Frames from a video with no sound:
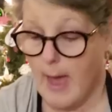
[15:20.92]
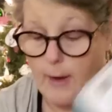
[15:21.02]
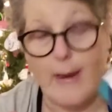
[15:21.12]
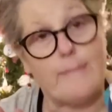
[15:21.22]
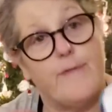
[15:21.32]
I
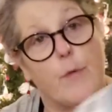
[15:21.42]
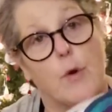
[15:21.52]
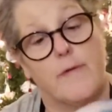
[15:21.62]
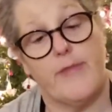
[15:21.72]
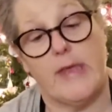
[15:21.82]
grabbed
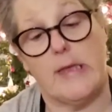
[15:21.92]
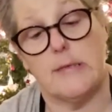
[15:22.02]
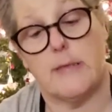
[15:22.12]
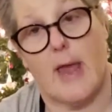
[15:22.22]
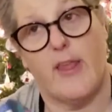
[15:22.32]
four of
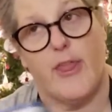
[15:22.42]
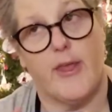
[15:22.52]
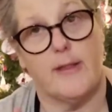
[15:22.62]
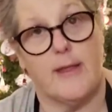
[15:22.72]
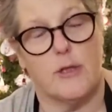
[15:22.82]
these. I
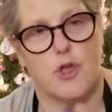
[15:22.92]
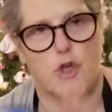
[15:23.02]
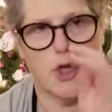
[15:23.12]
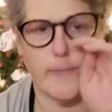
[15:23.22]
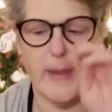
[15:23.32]
think that
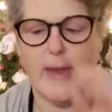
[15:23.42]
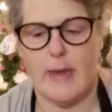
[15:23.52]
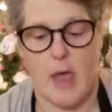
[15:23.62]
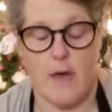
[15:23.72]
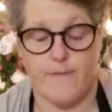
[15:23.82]
should be
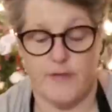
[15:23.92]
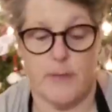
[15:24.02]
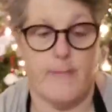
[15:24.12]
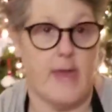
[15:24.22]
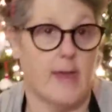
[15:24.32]
enough
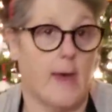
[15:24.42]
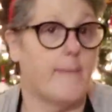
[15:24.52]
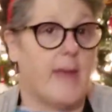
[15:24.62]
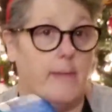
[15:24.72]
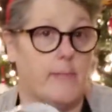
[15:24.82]
to make a
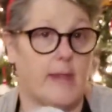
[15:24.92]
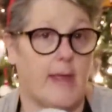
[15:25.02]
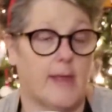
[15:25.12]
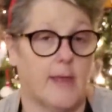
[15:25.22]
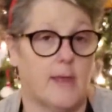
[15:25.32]
baby
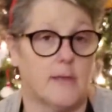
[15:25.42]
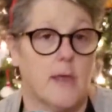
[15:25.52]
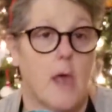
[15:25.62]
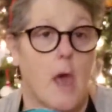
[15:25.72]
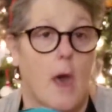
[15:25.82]
blanket.
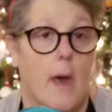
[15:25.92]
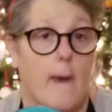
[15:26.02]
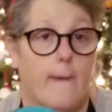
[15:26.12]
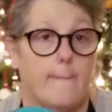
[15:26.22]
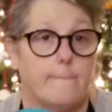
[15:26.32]

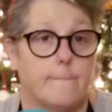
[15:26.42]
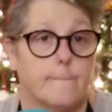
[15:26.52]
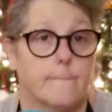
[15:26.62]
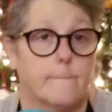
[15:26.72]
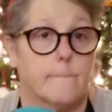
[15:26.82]
Um,
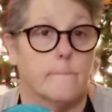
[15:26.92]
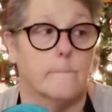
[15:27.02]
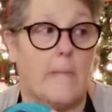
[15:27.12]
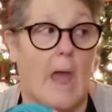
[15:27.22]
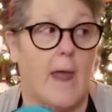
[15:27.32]

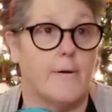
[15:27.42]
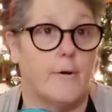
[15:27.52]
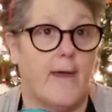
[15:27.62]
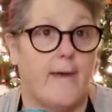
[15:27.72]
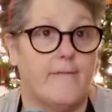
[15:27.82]
I
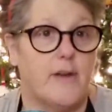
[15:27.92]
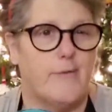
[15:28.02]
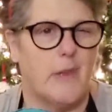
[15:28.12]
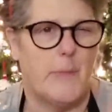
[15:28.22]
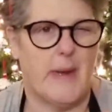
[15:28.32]
don't have any
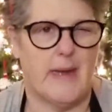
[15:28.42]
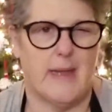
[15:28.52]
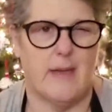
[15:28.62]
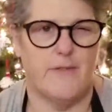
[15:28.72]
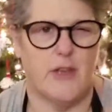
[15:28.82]
really buddy to
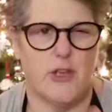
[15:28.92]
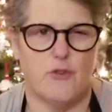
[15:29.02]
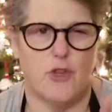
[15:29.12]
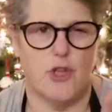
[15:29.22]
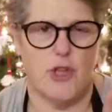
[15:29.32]
gift it
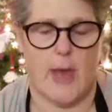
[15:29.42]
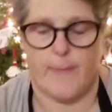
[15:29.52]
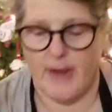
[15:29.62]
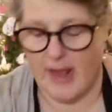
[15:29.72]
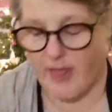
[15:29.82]
to just
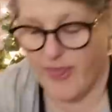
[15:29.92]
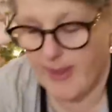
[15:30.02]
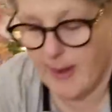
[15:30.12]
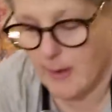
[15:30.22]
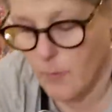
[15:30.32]
yet, but I
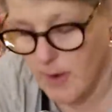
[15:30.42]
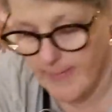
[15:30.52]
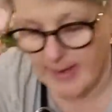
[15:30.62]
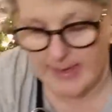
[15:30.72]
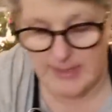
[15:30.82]
think one of
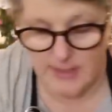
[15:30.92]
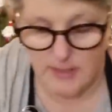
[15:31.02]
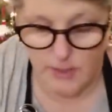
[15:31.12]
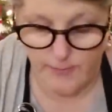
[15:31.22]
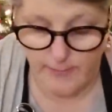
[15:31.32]
my
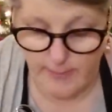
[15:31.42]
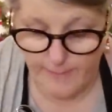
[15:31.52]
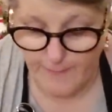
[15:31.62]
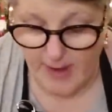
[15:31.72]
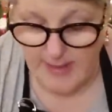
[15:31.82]
niece's
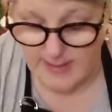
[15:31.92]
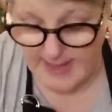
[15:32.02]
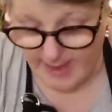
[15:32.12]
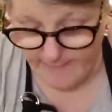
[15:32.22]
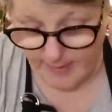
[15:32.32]
friends is
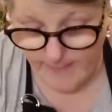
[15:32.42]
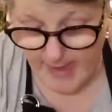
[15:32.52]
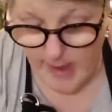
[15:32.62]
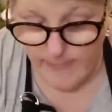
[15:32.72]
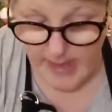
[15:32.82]
having a
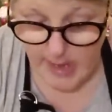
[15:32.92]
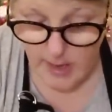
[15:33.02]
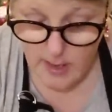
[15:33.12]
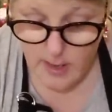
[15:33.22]
baby,